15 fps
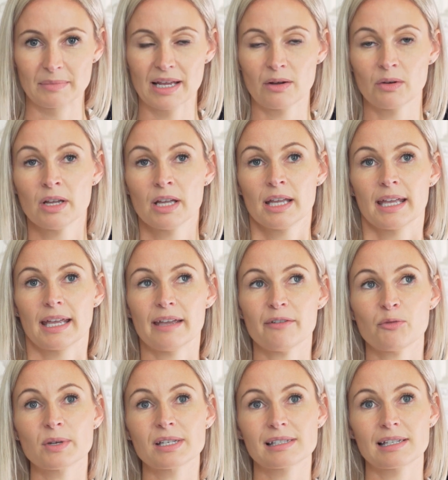Now,
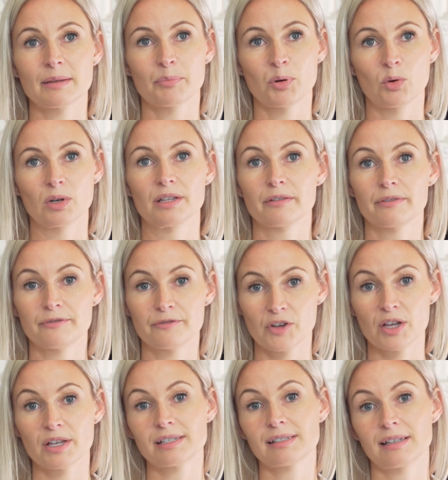if we sleep poorly, the
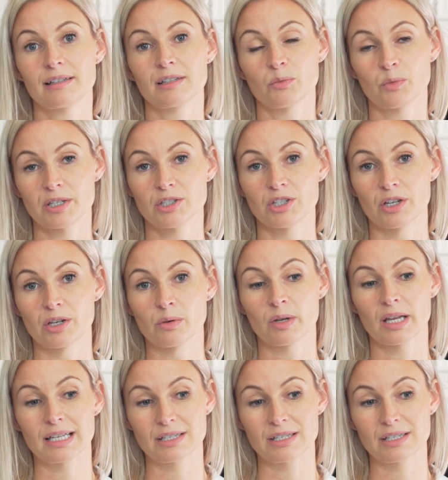first thing that we do